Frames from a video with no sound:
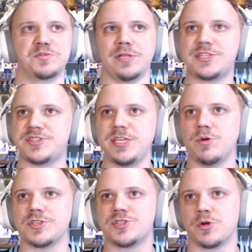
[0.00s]
But let's see
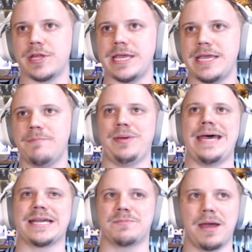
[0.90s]
what sort of
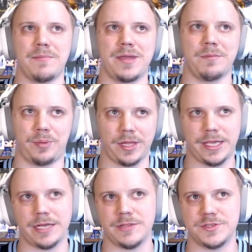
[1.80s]
impact my man
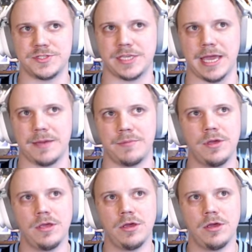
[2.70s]
played in this game.